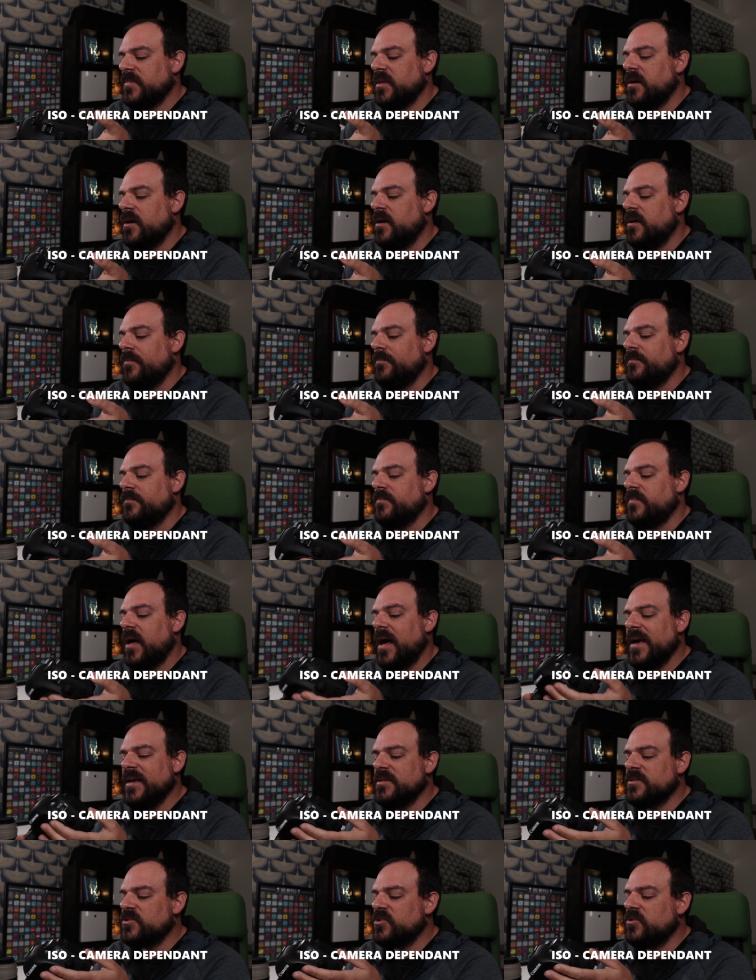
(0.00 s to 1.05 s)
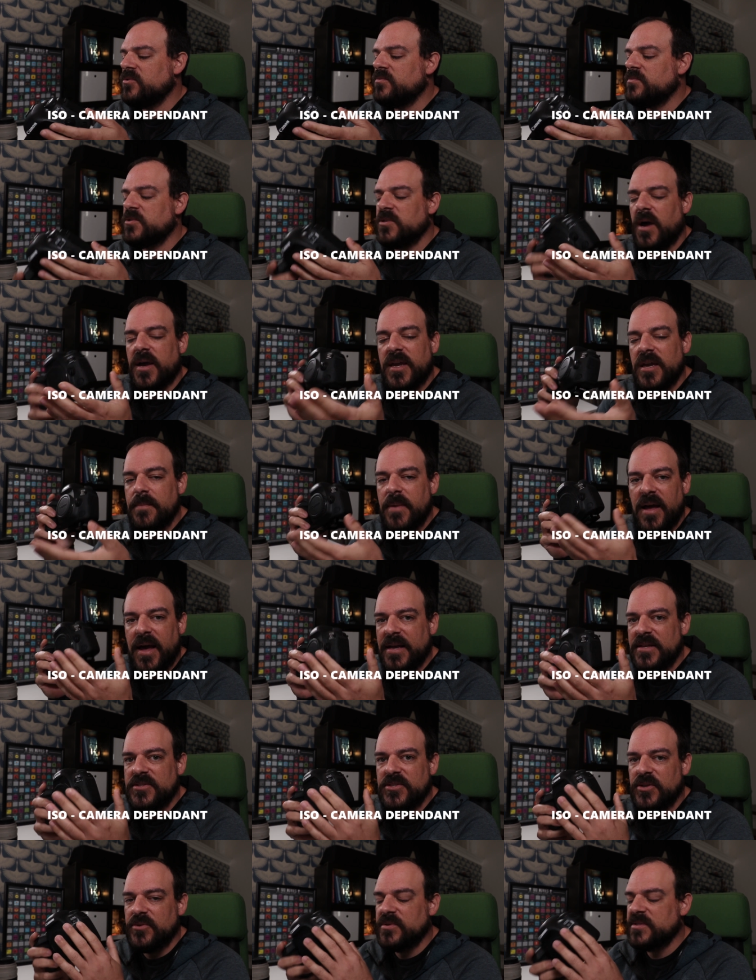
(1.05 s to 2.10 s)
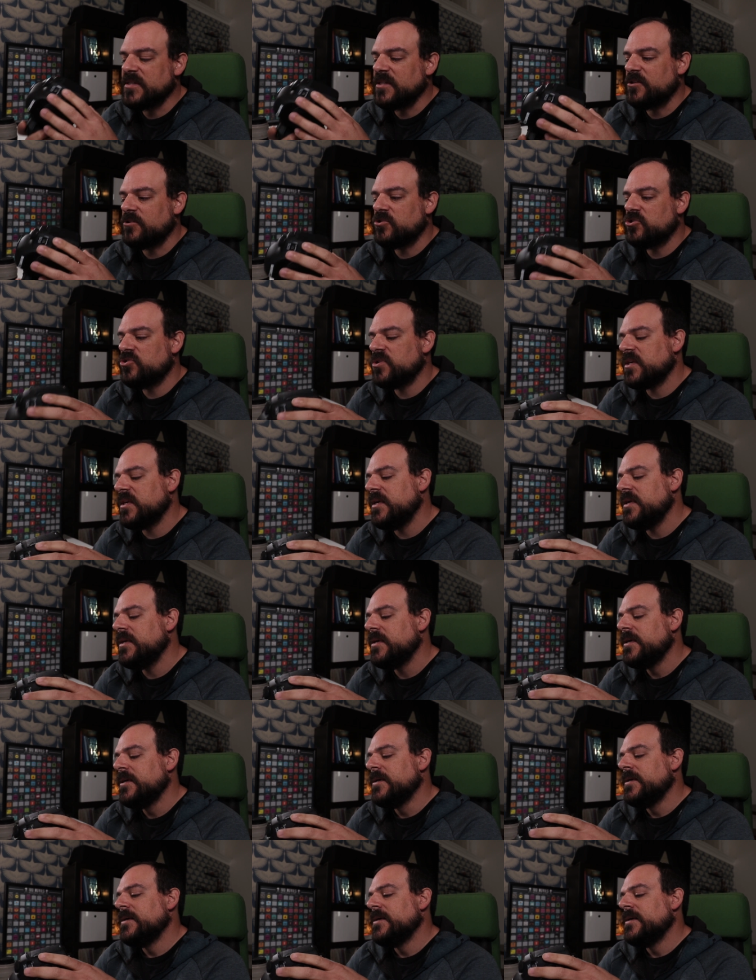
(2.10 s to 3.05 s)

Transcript: Um, ISO, talking about ISO is a little tricky.